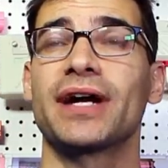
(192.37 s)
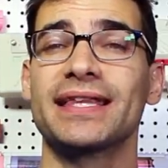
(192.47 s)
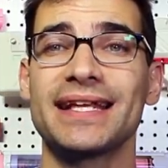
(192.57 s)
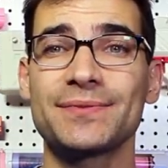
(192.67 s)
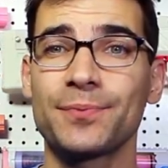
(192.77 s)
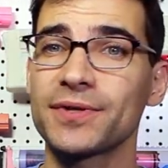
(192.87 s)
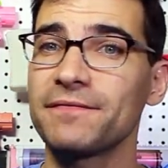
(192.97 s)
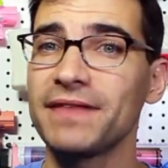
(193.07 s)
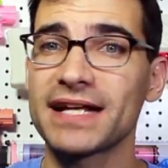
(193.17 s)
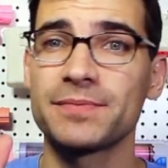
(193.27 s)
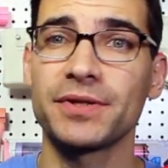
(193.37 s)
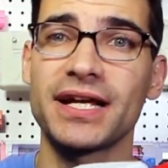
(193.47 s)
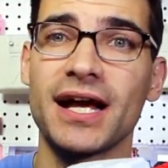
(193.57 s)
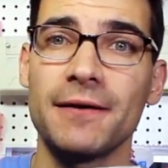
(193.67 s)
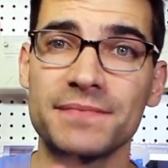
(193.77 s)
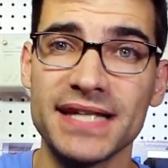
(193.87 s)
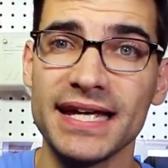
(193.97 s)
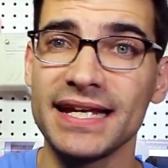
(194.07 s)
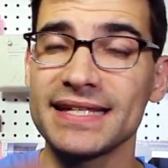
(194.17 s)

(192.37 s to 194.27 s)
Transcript: And that's where the flexibility comes in,